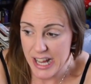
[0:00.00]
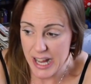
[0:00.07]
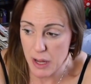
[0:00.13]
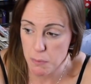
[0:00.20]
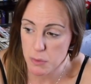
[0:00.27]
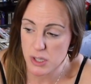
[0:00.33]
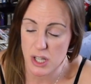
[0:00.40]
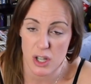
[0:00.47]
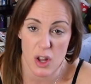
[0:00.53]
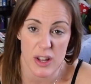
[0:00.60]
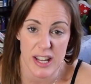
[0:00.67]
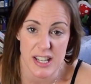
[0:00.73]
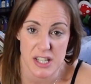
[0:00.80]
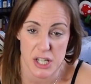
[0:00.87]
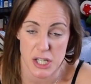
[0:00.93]
it was a
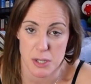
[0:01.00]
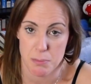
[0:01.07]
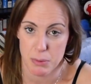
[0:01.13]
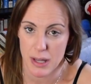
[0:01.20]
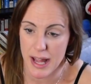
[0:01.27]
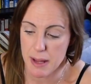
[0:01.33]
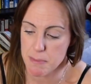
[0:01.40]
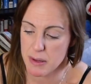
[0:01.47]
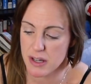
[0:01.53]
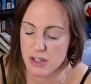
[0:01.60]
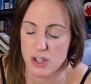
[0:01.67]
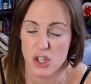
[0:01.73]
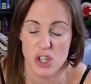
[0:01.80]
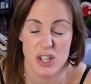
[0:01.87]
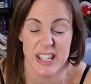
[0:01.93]
lot easier to play
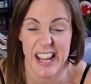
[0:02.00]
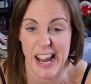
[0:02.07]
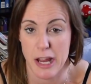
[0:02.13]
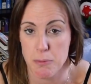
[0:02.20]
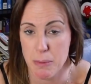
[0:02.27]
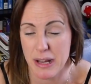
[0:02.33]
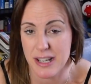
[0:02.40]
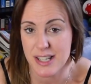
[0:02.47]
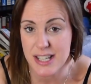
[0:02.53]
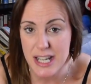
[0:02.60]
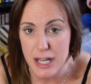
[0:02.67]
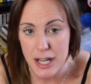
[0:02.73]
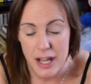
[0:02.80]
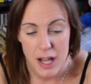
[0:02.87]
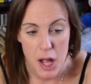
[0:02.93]
because of just the
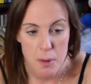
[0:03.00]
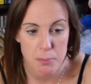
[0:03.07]
ABC